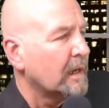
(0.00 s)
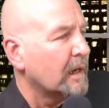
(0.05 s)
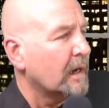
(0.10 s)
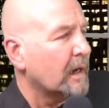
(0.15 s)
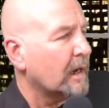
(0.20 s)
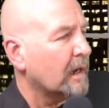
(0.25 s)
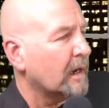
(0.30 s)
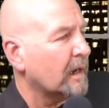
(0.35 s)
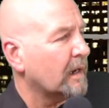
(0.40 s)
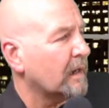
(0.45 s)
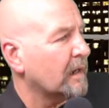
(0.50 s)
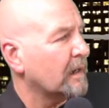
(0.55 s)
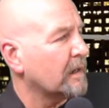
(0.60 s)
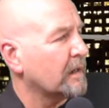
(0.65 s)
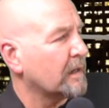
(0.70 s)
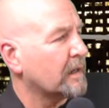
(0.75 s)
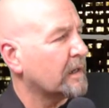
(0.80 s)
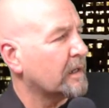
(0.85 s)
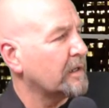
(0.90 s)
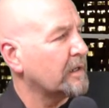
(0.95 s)

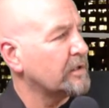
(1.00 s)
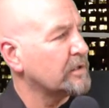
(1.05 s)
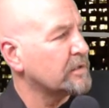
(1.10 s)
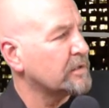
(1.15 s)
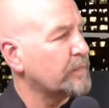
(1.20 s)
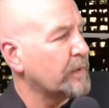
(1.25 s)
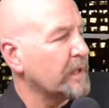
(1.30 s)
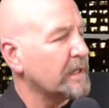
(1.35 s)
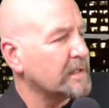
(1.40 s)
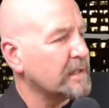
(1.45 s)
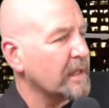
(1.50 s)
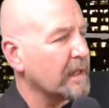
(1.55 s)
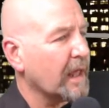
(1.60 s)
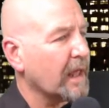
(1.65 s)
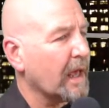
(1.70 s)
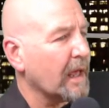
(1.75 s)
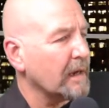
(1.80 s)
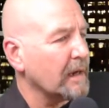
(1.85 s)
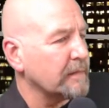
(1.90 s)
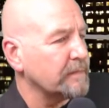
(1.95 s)
Uh, can you speak to
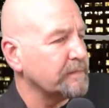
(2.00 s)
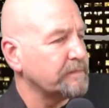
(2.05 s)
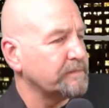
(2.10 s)
that?